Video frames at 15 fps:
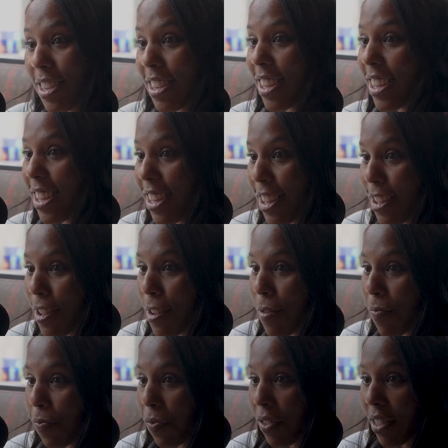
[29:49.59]
Right. And
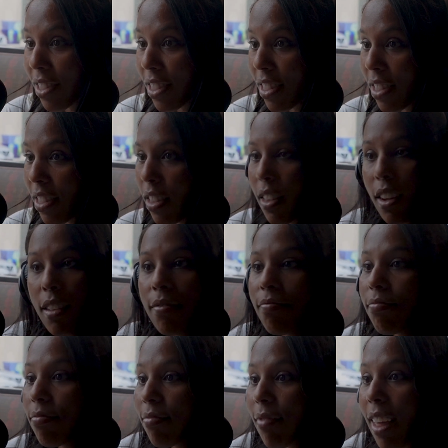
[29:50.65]
you did that.
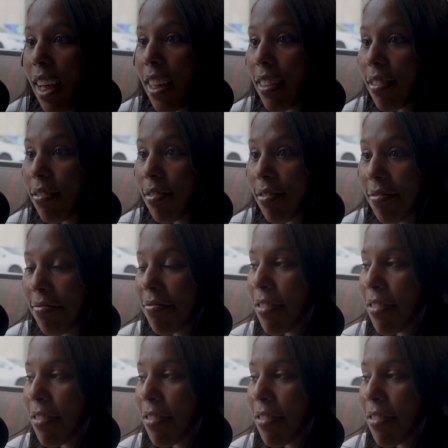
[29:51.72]
Wow.